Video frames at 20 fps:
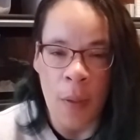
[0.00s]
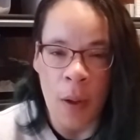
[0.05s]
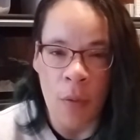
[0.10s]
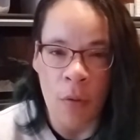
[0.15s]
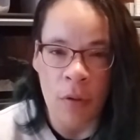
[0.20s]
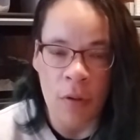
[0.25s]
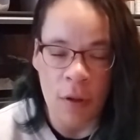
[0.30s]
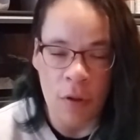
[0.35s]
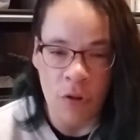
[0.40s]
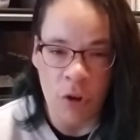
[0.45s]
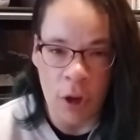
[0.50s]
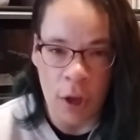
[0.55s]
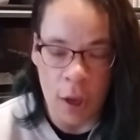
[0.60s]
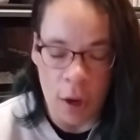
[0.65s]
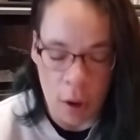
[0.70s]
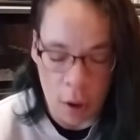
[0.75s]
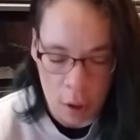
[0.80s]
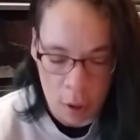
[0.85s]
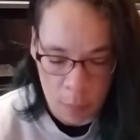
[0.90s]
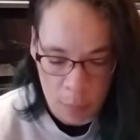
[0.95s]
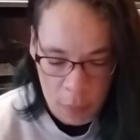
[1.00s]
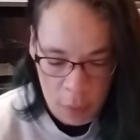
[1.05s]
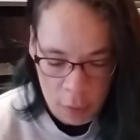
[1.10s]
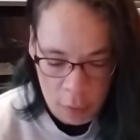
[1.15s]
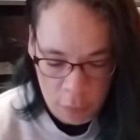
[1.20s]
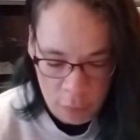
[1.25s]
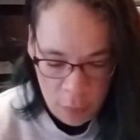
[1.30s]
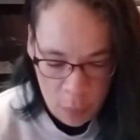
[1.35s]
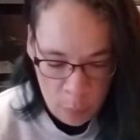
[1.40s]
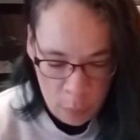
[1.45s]
I was stitching it on a
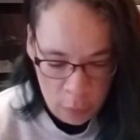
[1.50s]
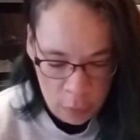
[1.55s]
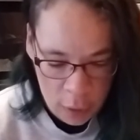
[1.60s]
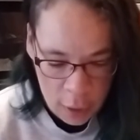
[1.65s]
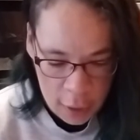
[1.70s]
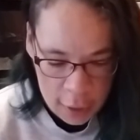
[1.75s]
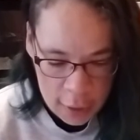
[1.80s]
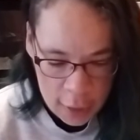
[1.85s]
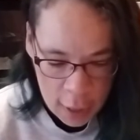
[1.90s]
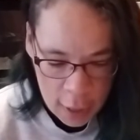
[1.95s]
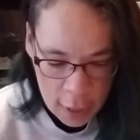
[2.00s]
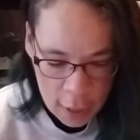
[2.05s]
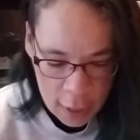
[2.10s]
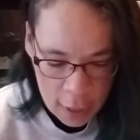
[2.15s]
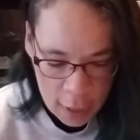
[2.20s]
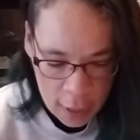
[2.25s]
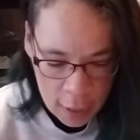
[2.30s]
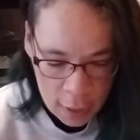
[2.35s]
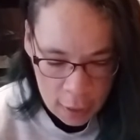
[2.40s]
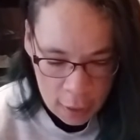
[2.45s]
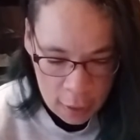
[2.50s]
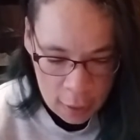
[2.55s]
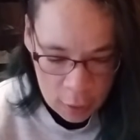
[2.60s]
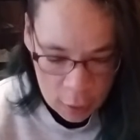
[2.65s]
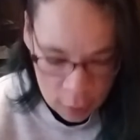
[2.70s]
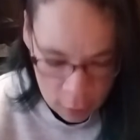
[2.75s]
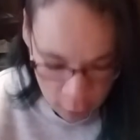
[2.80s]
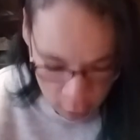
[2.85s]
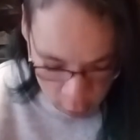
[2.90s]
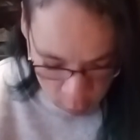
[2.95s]
piece of fabric that I dyed, and in
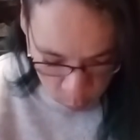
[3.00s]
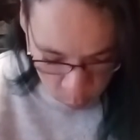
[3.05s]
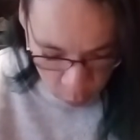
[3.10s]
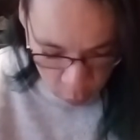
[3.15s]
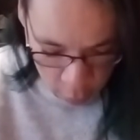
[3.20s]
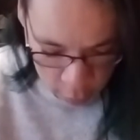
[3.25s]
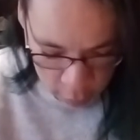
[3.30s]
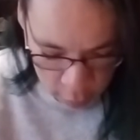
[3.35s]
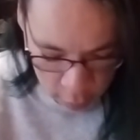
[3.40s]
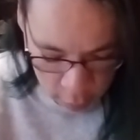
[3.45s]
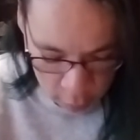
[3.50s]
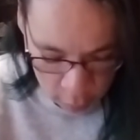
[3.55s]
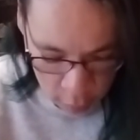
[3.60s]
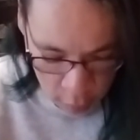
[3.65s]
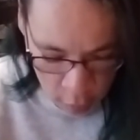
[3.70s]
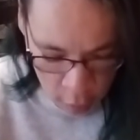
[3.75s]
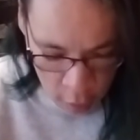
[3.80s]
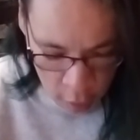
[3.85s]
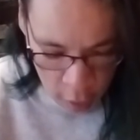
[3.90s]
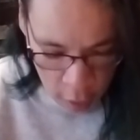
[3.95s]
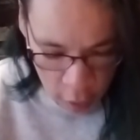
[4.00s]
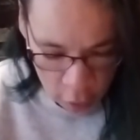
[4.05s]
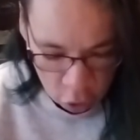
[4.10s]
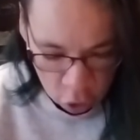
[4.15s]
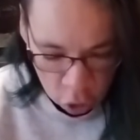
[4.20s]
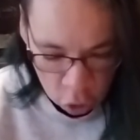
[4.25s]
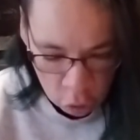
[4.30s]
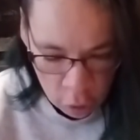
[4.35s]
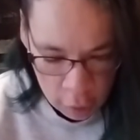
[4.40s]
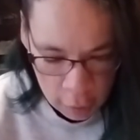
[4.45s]
the dyeing process had
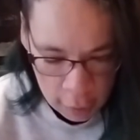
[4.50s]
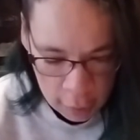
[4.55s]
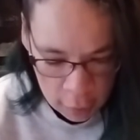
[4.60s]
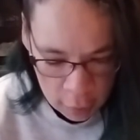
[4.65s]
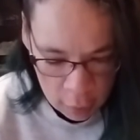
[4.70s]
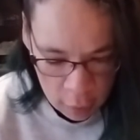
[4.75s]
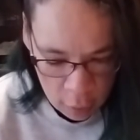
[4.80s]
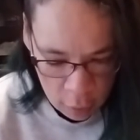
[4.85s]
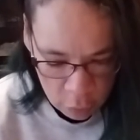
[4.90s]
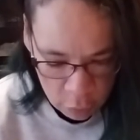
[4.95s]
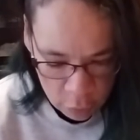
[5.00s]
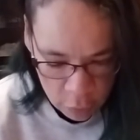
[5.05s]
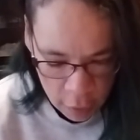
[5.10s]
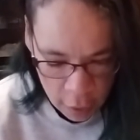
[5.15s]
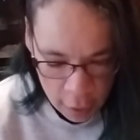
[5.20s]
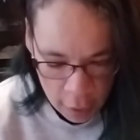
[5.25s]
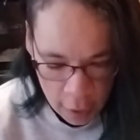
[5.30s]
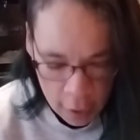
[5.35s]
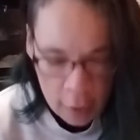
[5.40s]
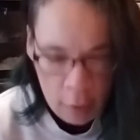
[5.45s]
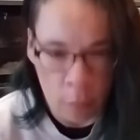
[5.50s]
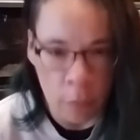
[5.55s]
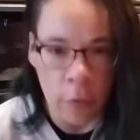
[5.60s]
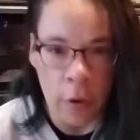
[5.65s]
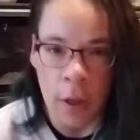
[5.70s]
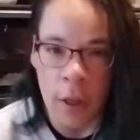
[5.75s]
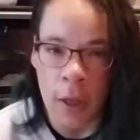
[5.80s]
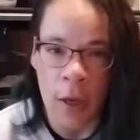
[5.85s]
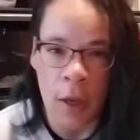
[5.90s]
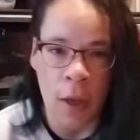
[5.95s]
shrunk it enough that I
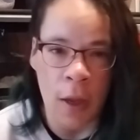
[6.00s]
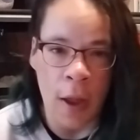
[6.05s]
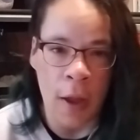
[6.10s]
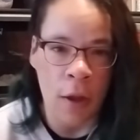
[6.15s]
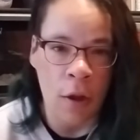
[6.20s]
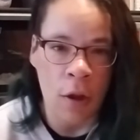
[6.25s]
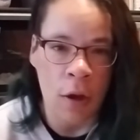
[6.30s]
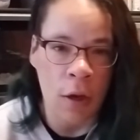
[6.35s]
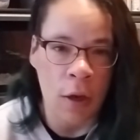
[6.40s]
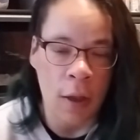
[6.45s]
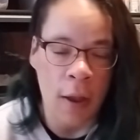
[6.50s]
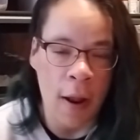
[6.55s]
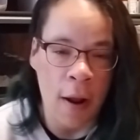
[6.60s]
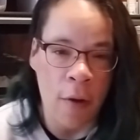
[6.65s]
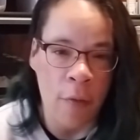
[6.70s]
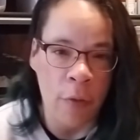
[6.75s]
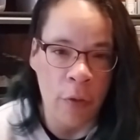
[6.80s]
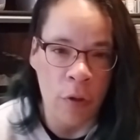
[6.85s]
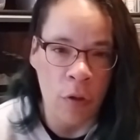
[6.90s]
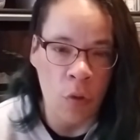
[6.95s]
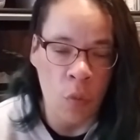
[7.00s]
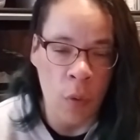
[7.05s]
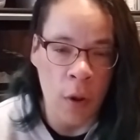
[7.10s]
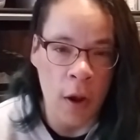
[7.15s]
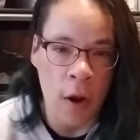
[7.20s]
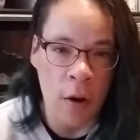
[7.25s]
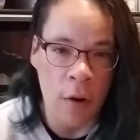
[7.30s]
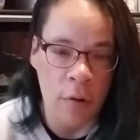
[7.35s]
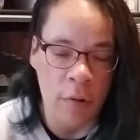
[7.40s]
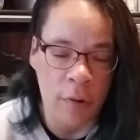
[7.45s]
couldn't count the
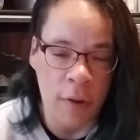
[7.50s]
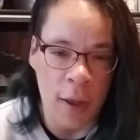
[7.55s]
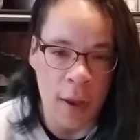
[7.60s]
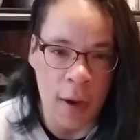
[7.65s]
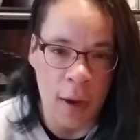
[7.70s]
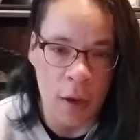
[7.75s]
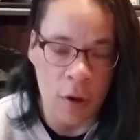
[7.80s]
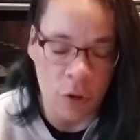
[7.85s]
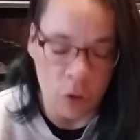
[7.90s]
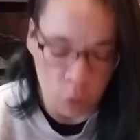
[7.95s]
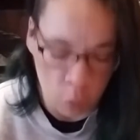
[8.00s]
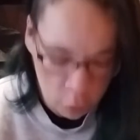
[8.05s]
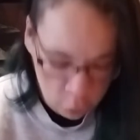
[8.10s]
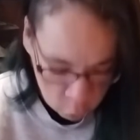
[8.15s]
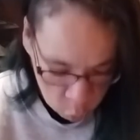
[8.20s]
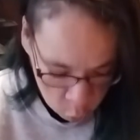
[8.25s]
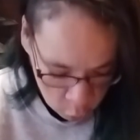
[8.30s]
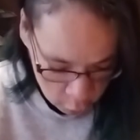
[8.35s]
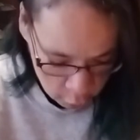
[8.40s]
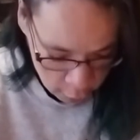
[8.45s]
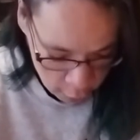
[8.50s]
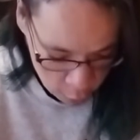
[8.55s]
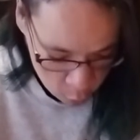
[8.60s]
squares, and it just wasn't working out